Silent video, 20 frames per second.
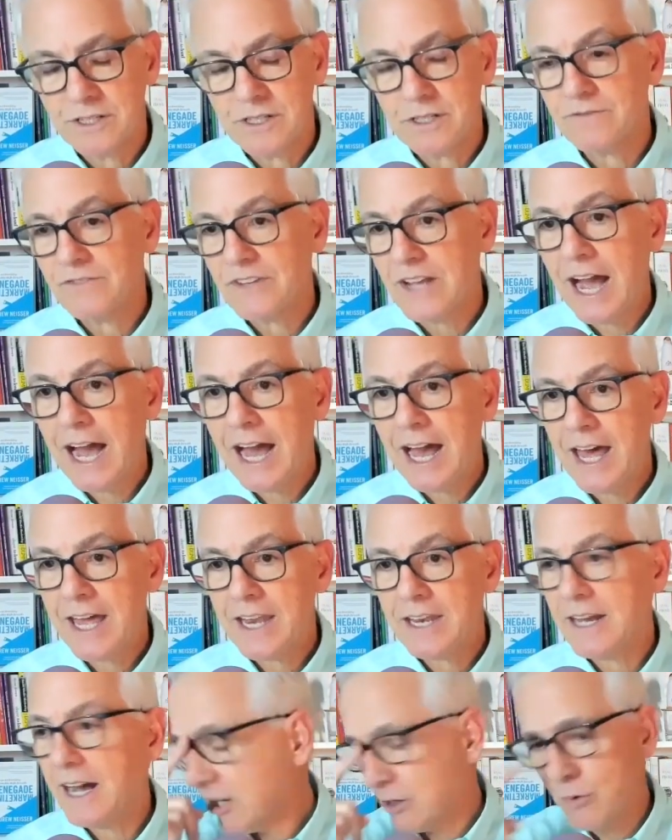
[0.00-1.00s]
You've
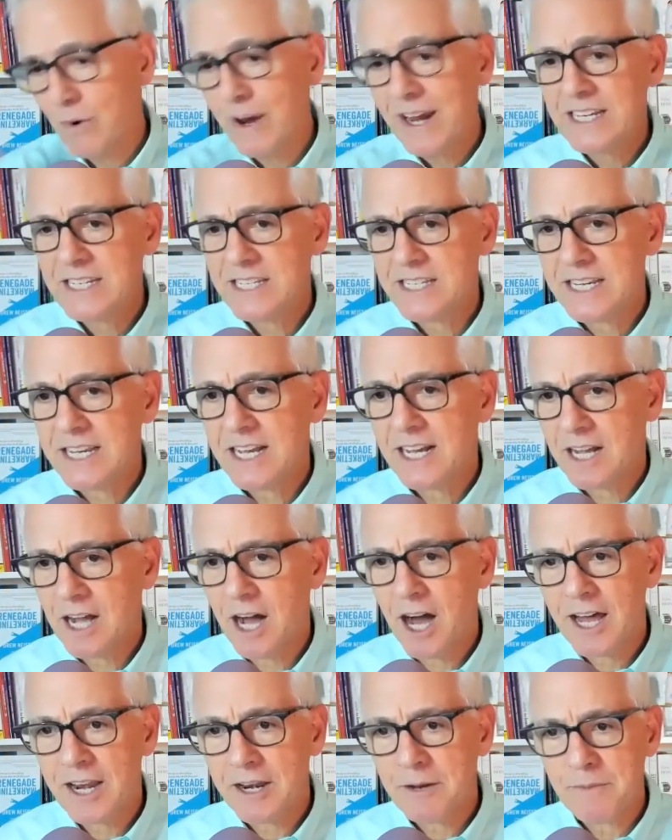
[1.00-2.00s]
got a crazy
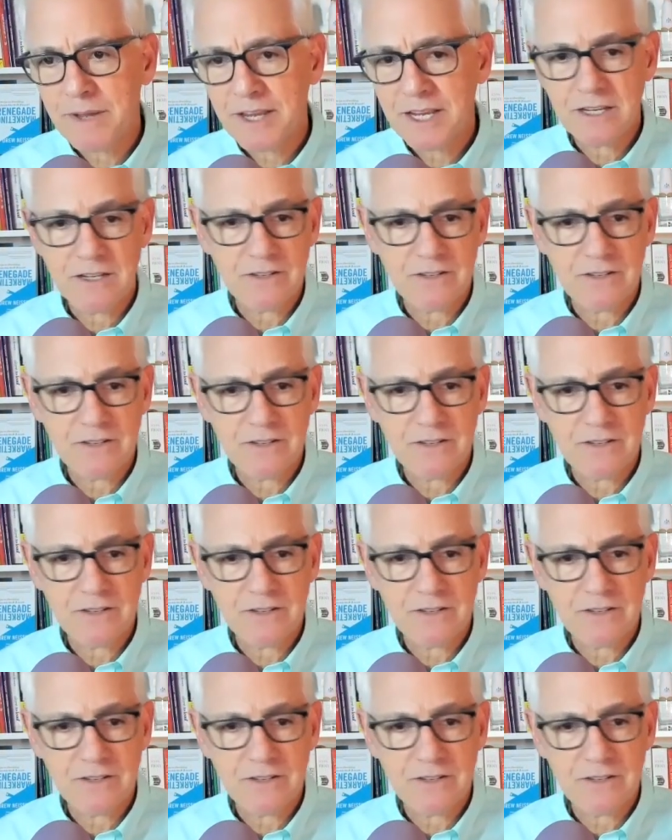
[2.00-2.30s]
economy.